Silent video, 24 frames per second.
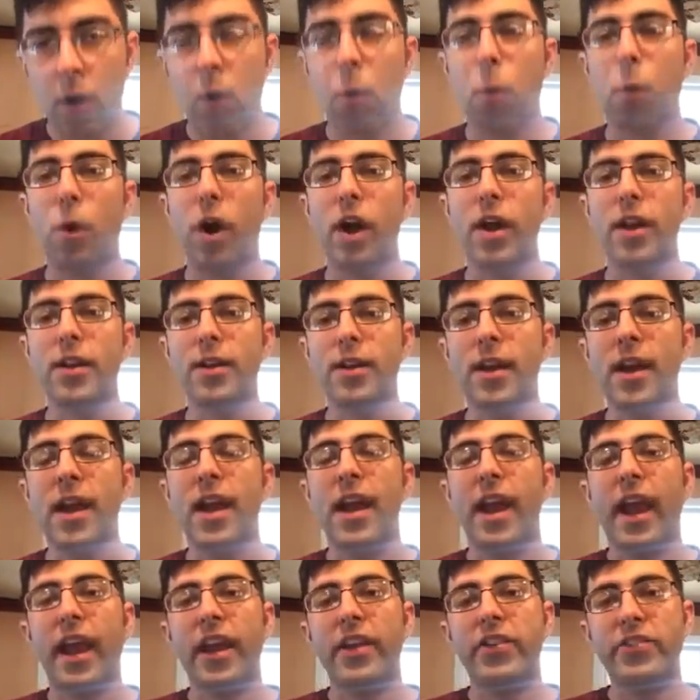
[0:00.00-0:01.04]
when
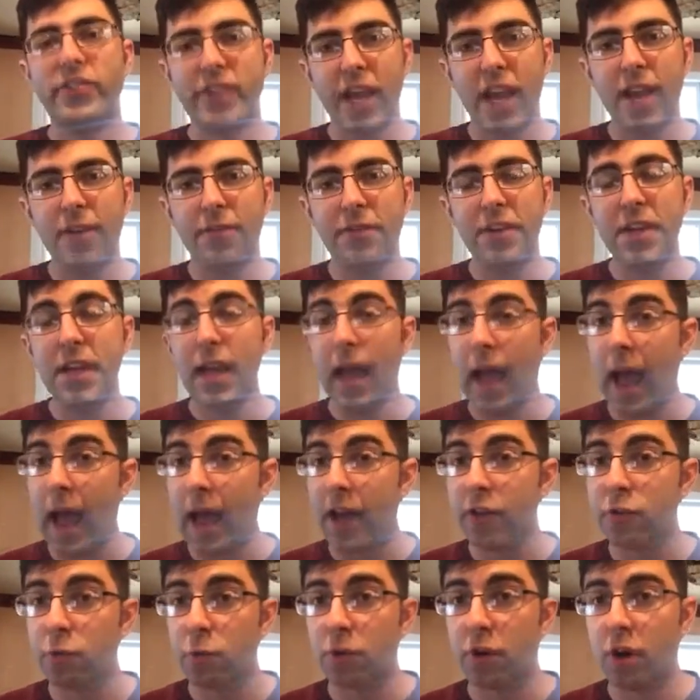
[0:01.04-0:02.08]
a safety
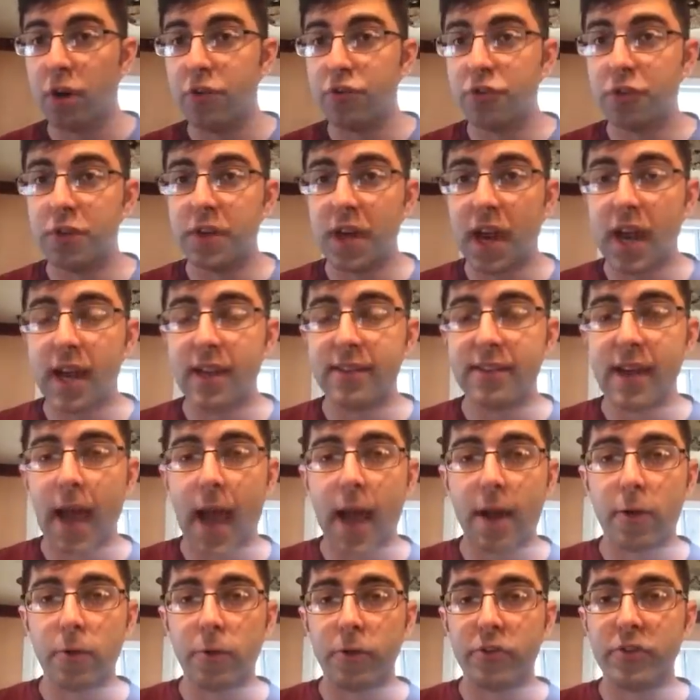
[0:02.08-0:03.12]
has 108
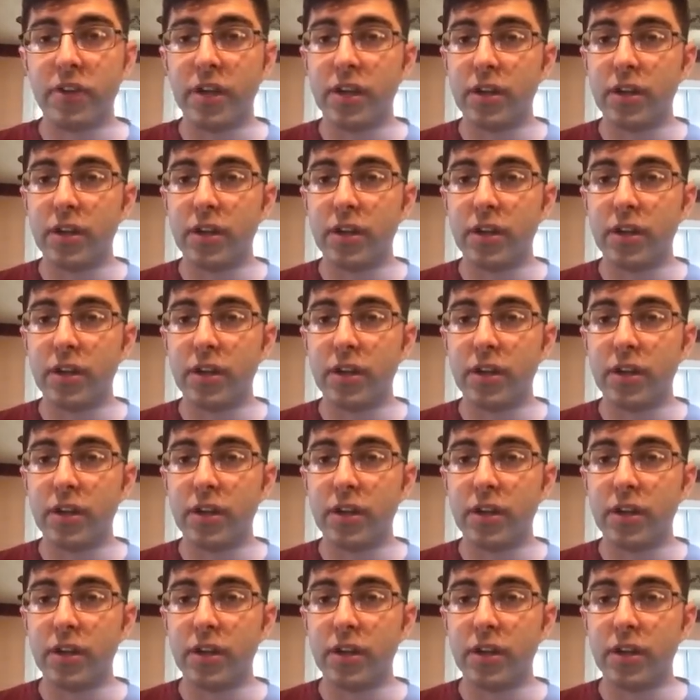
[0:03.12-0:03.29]
tackles